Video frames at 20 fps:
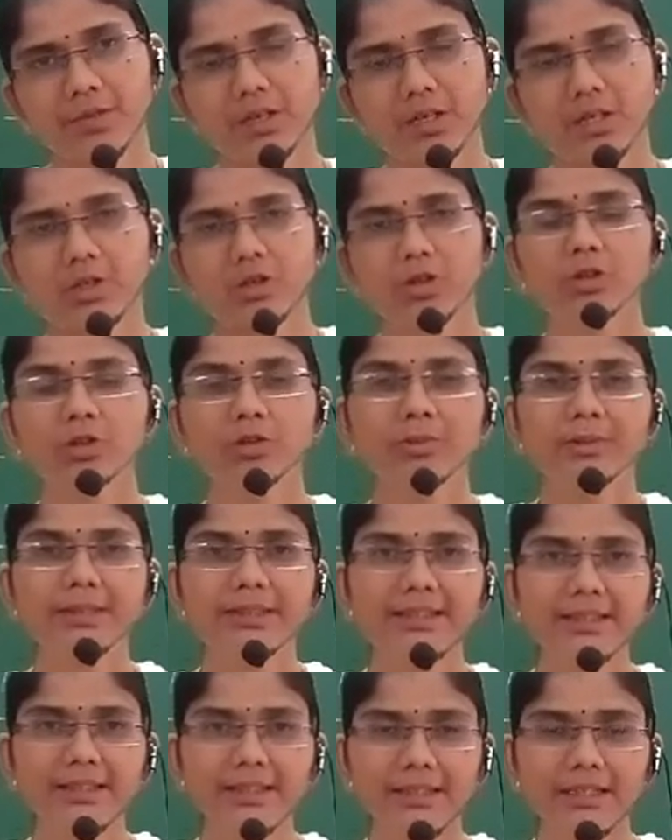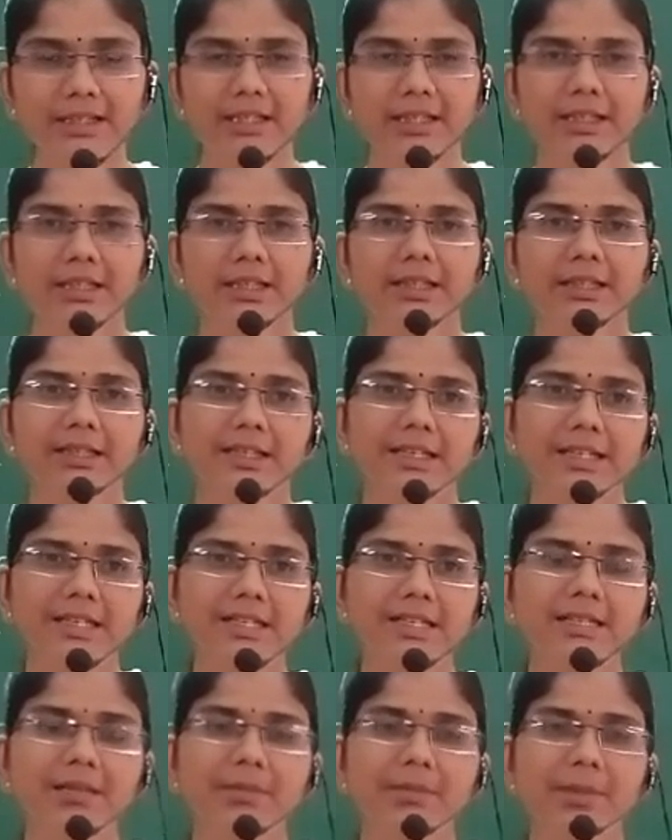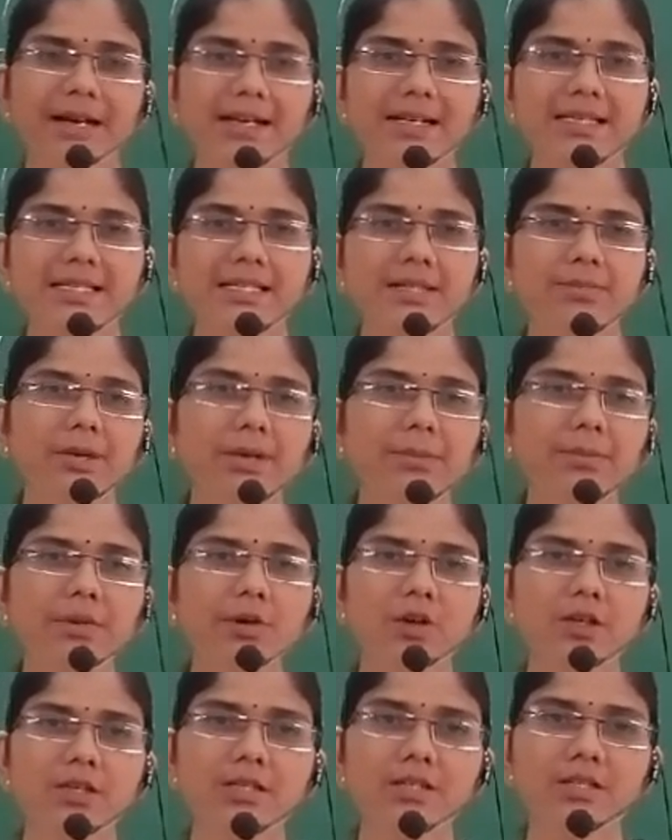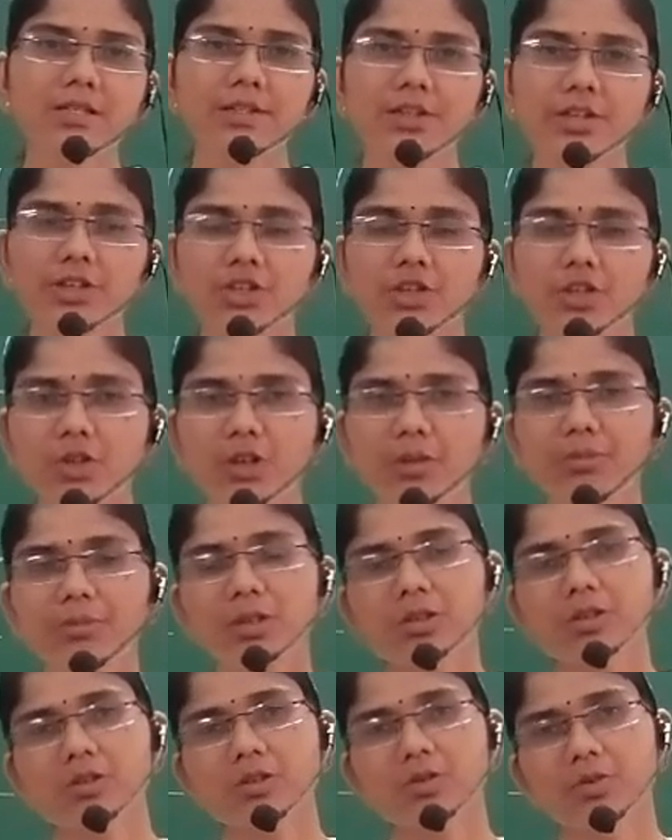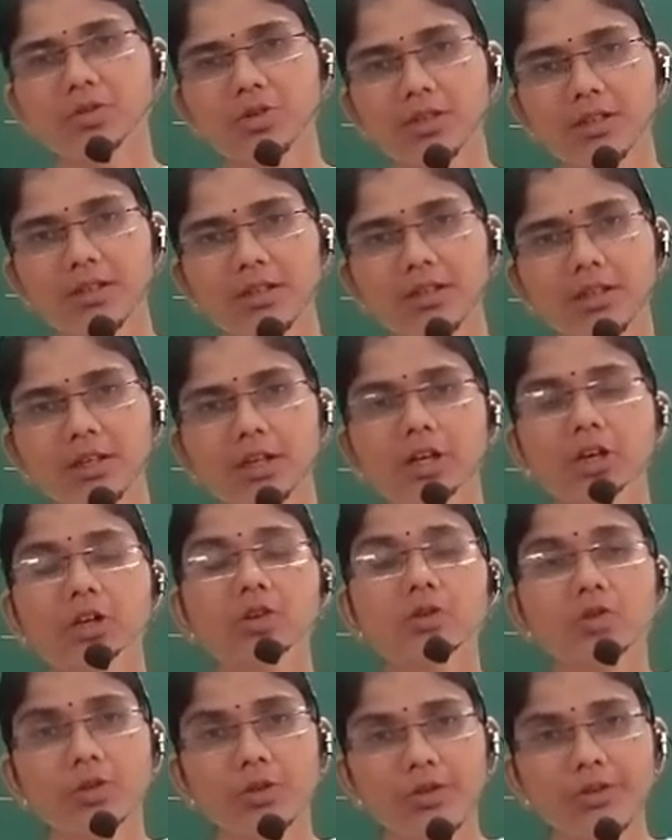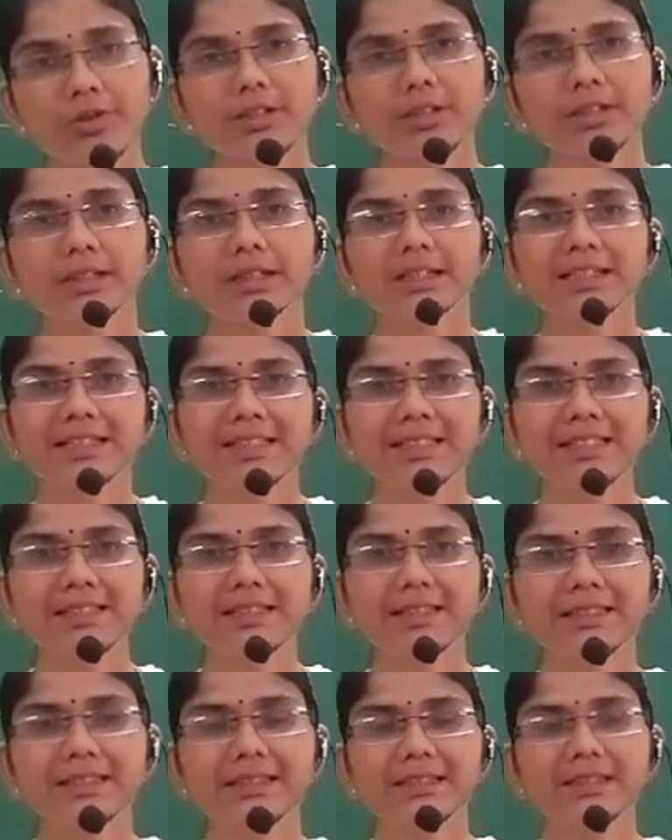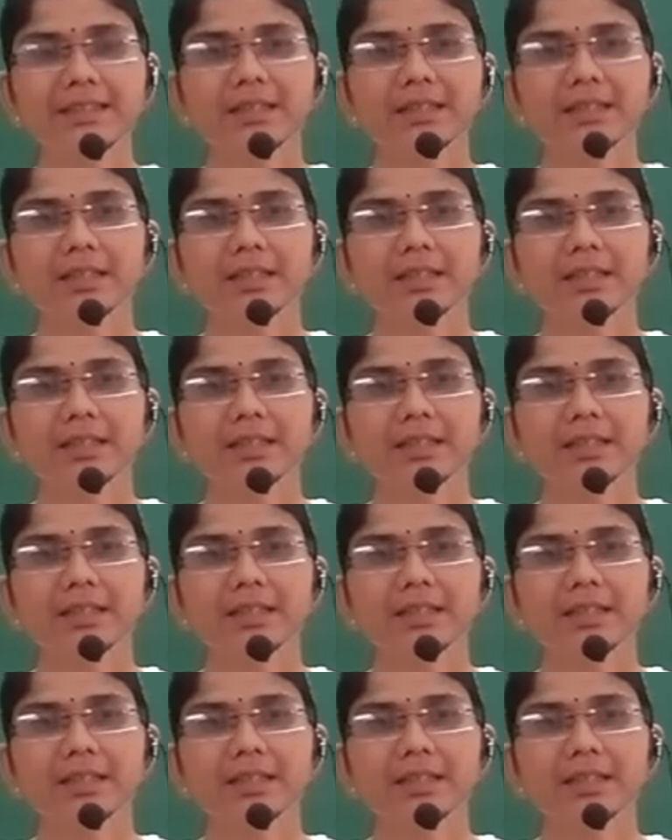Solubility is the maximum concentration of the solute in its